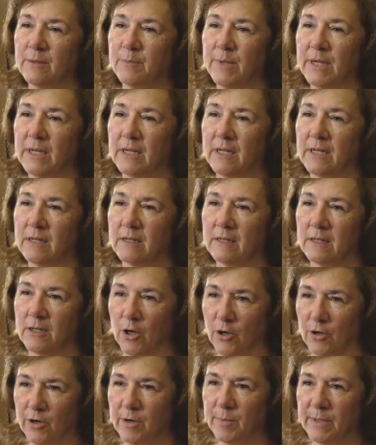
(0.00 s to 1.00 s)
to meet
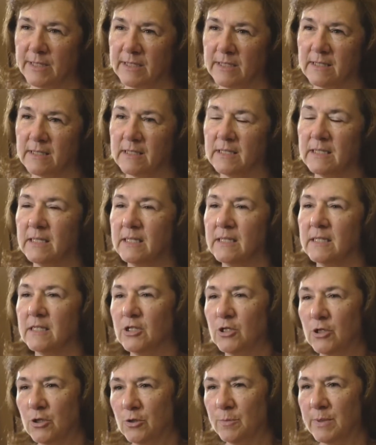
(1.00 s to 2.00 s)
current business
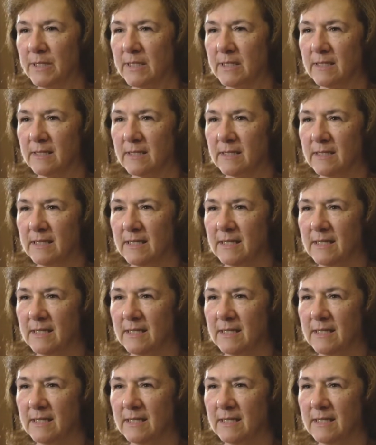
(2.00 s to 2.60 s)
needs, new business